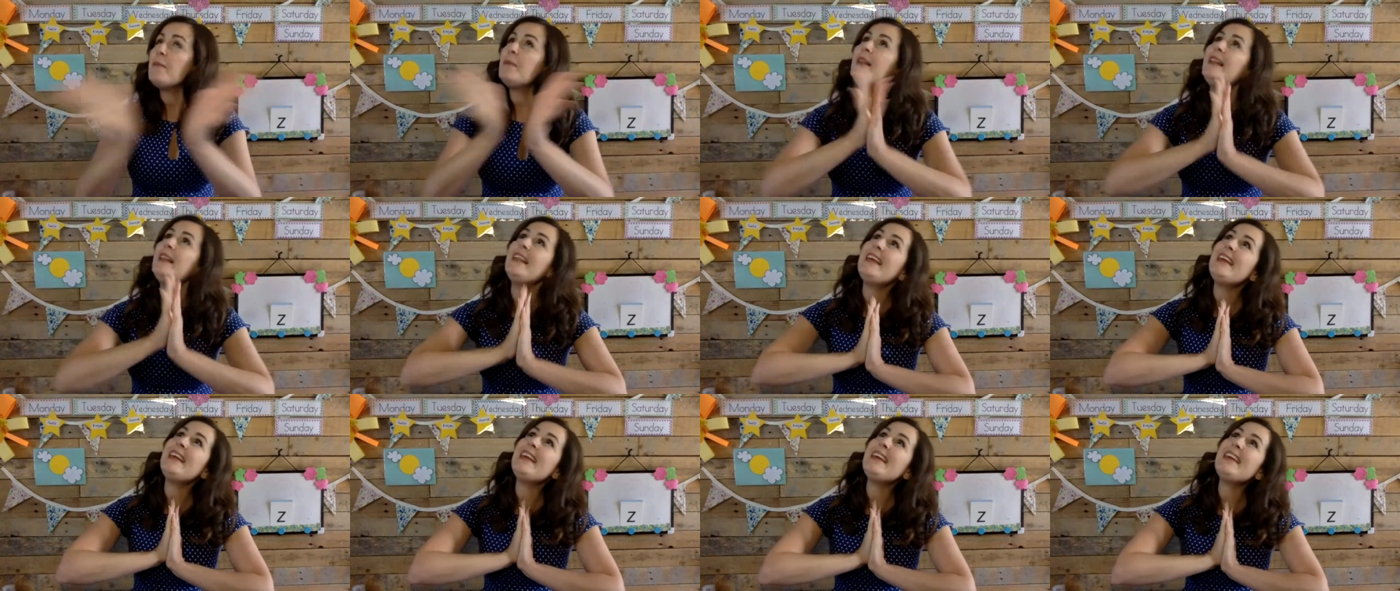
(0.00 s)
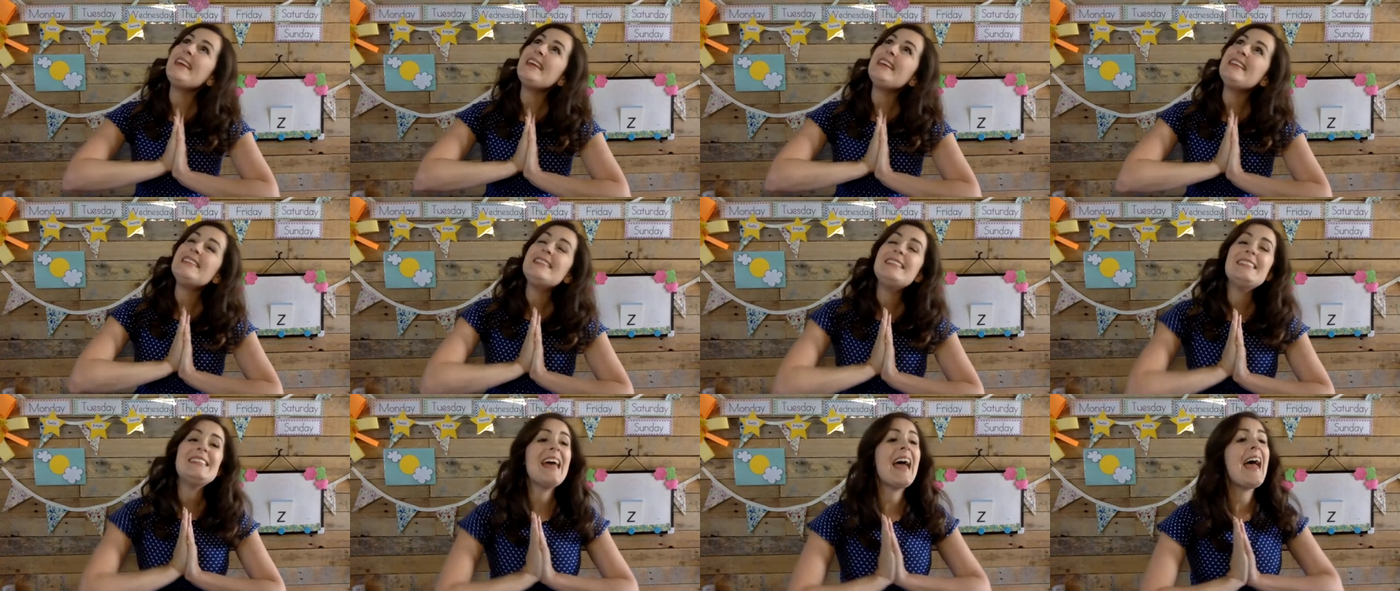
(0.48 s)

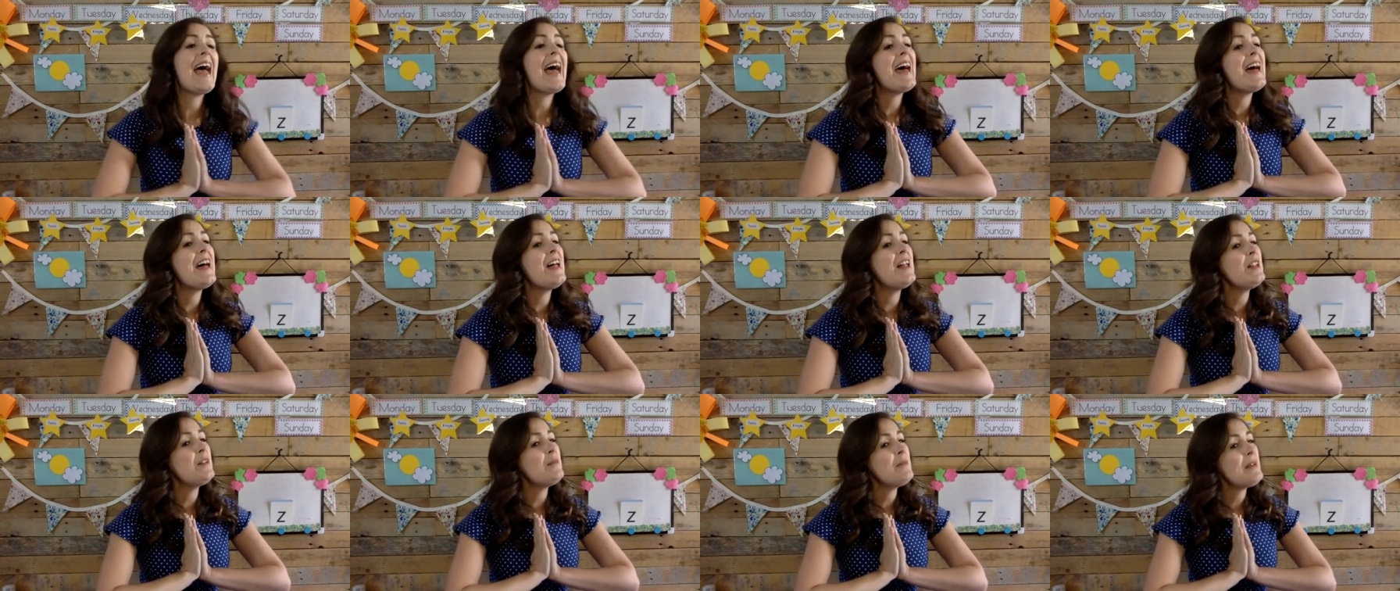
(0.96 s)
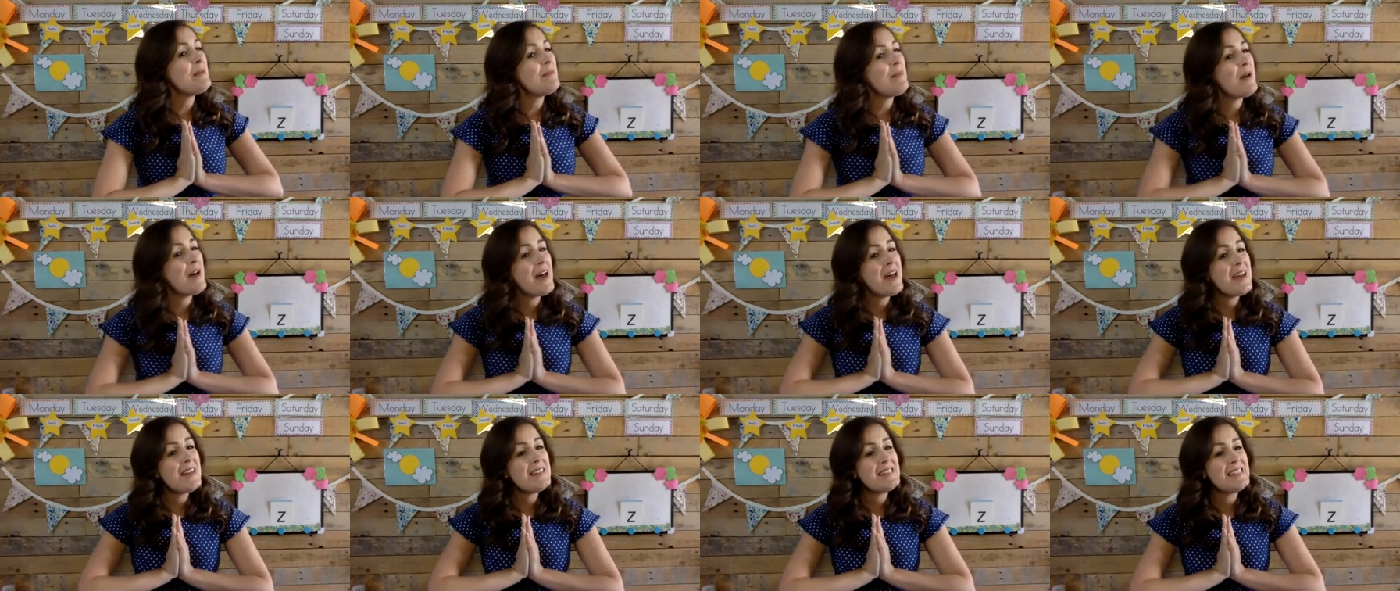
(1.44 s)
Please tell me,
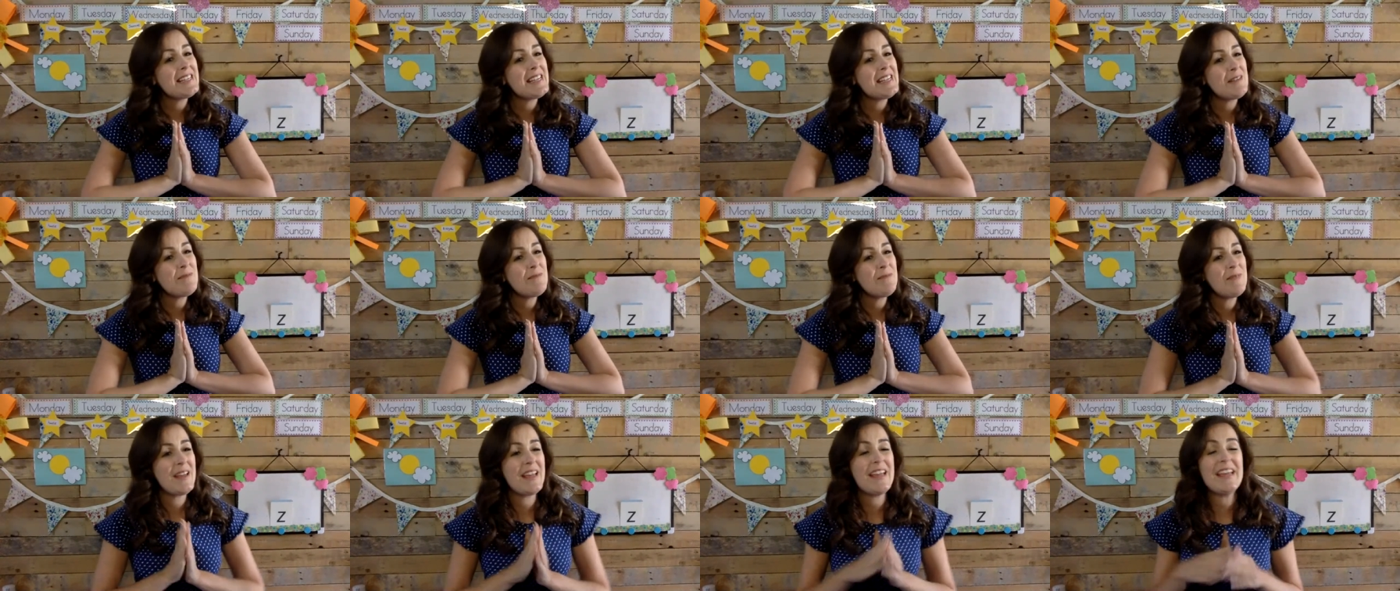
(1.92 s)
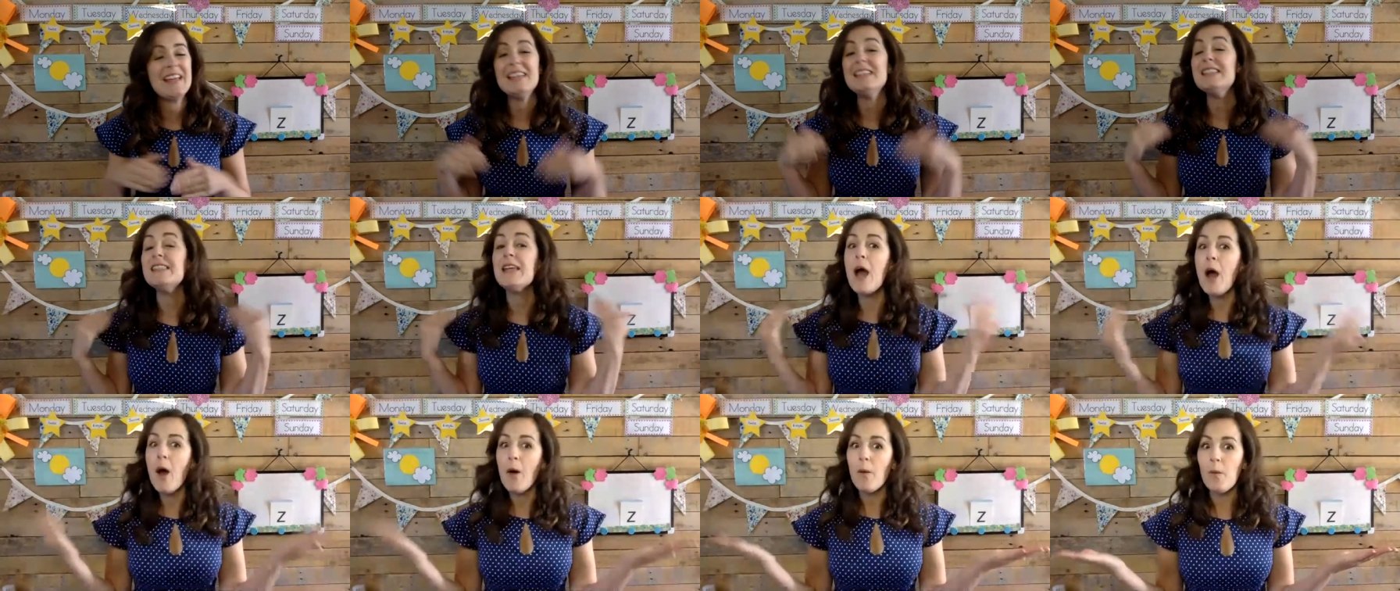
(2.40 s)
buzzy
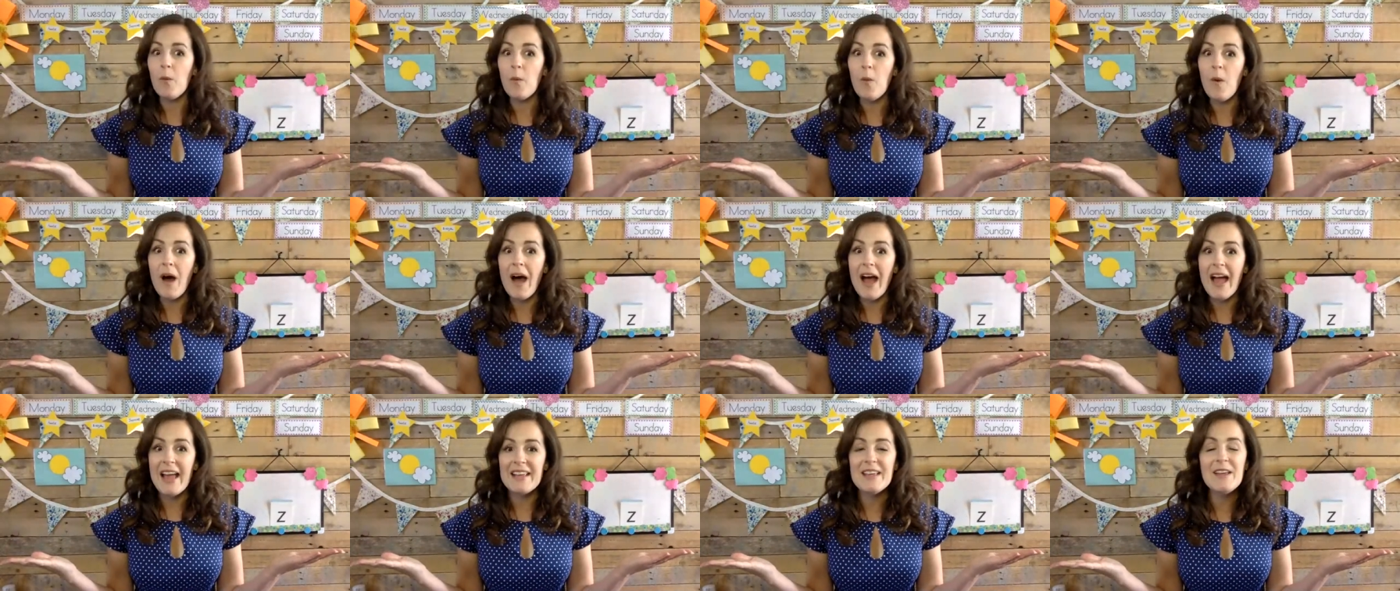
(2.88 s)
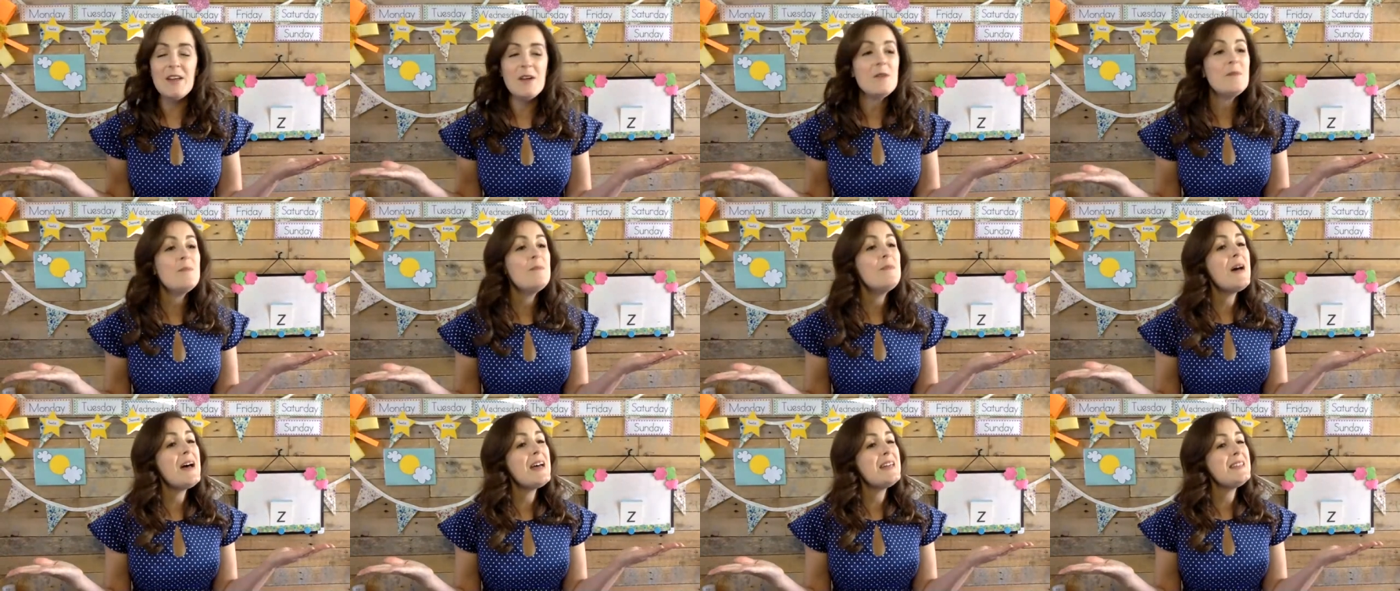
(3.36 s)
bees, why
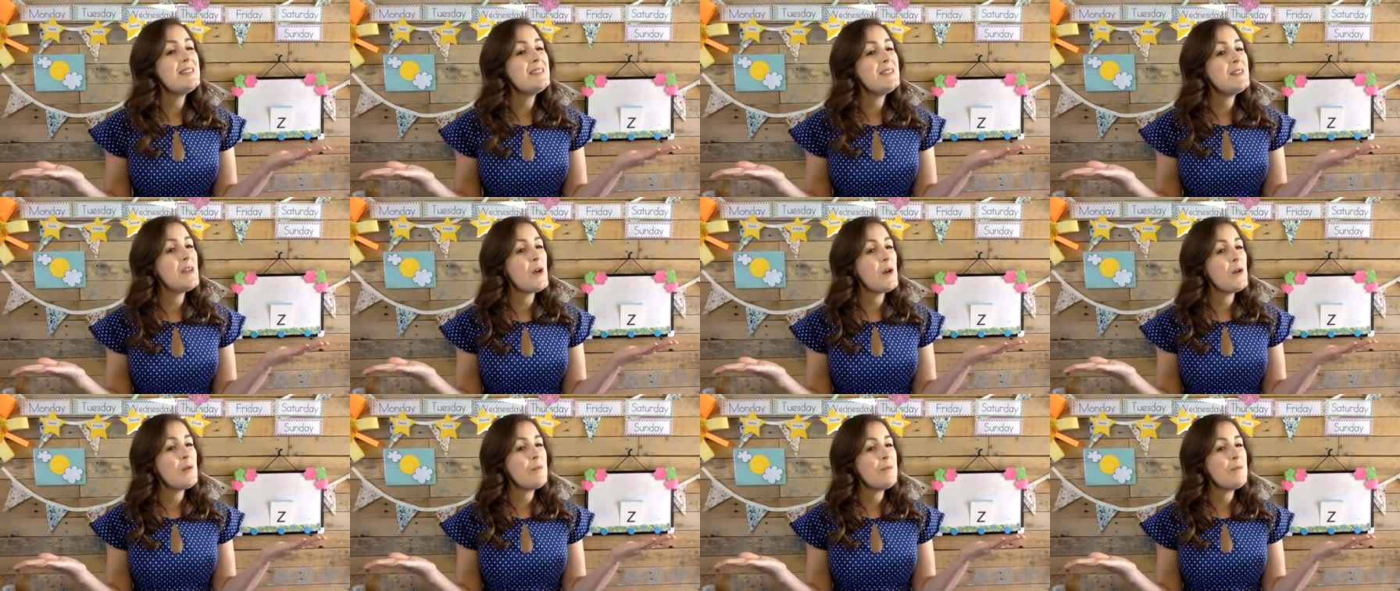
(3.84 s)
you buzz so